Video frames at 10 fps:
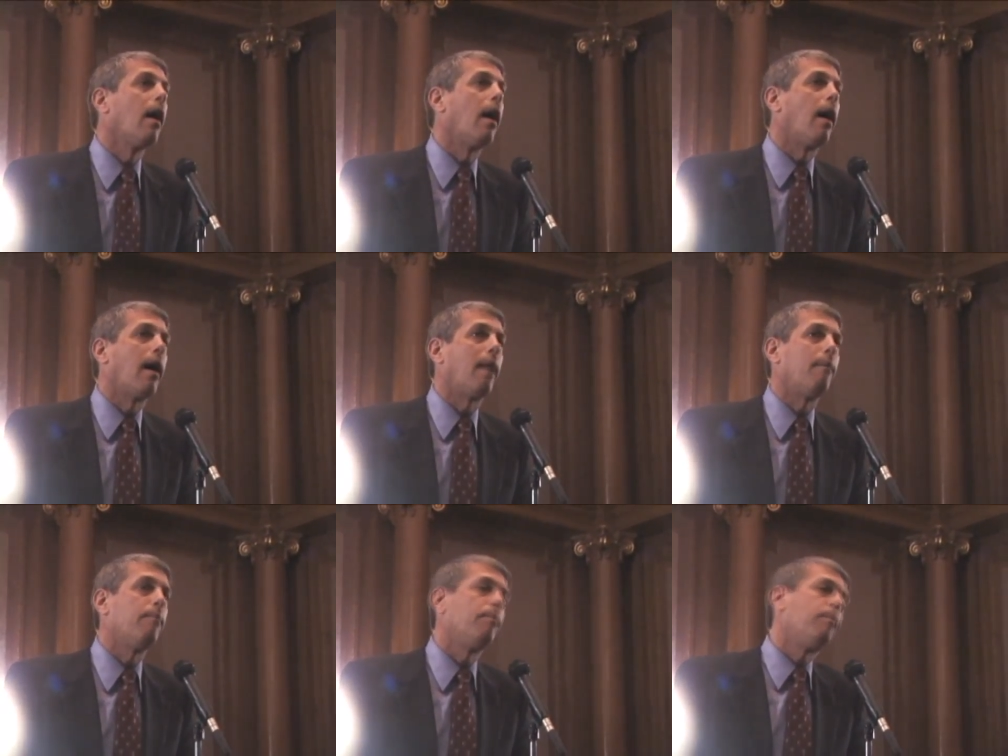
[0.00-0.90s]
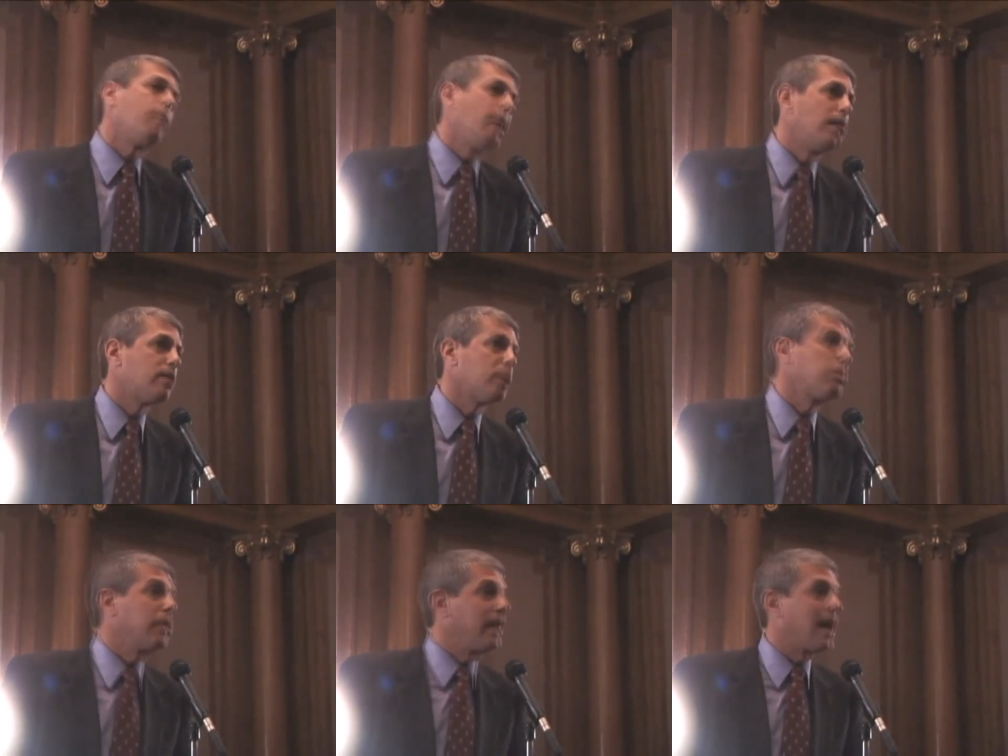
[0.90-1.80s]
Uh, it does
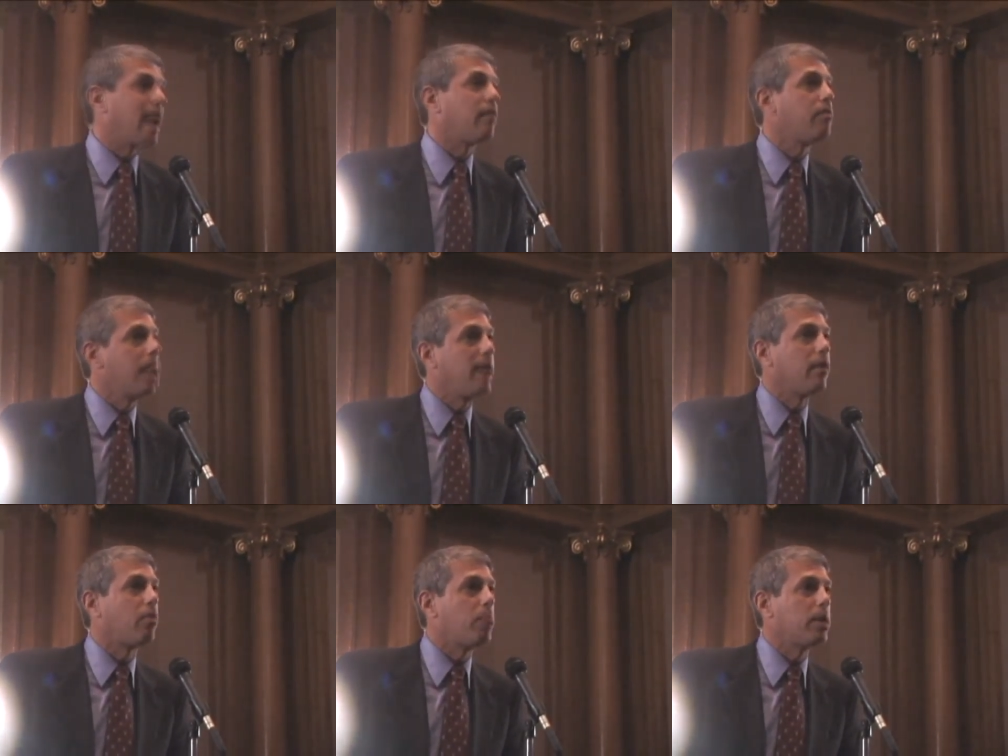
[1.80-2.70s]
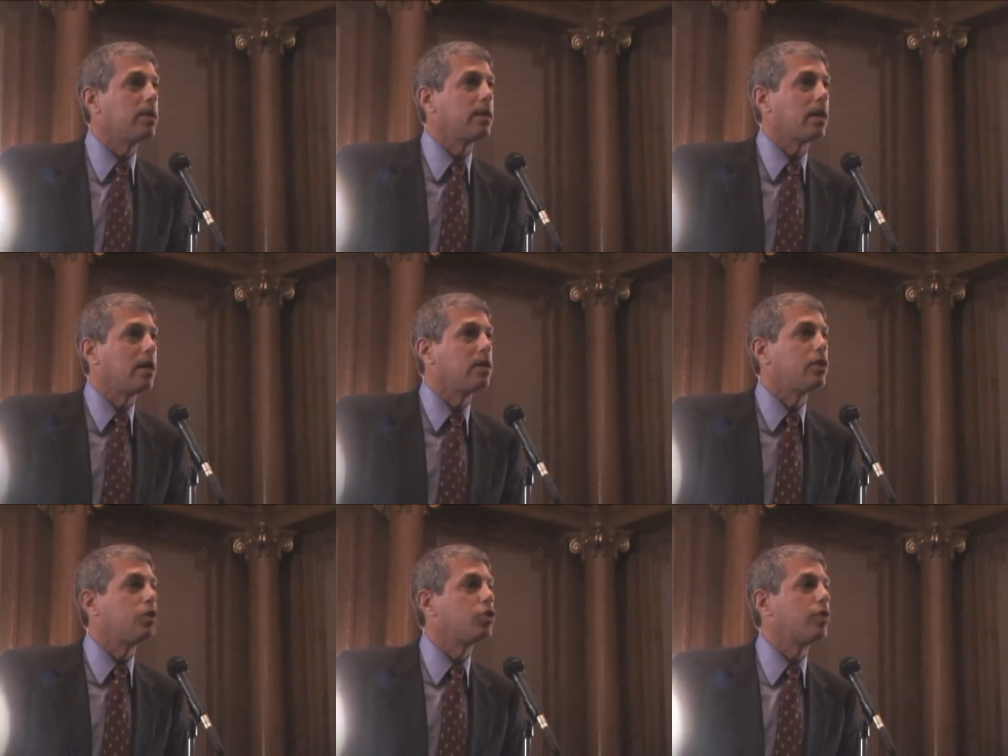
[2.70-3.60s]
bleed out of many of our buildings onto
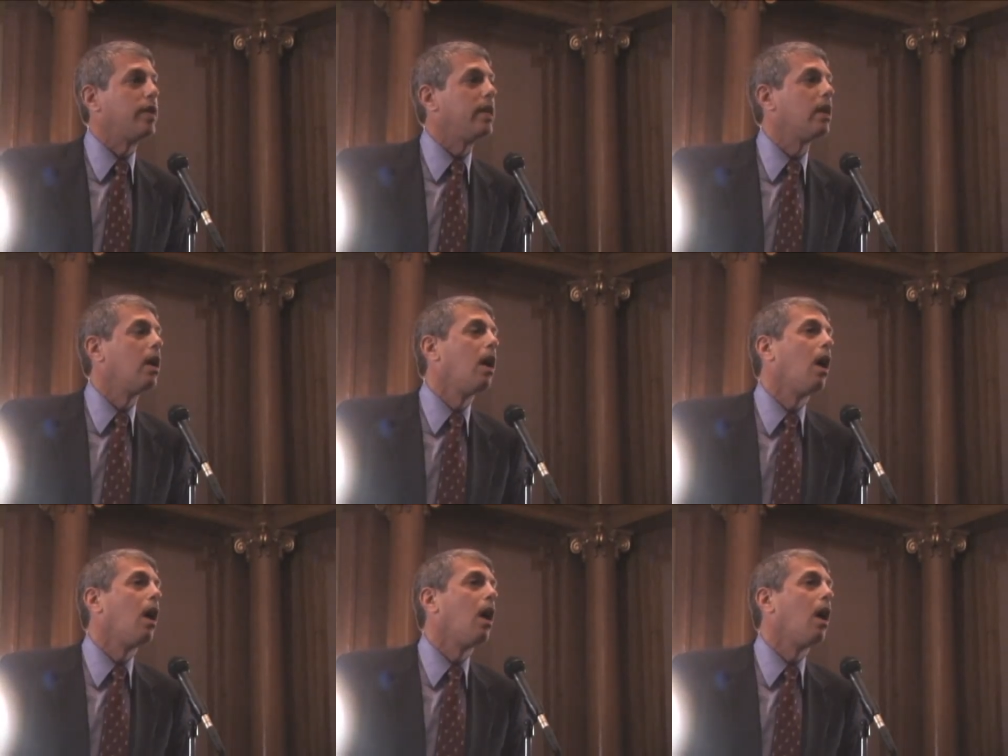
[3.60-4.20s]
the street.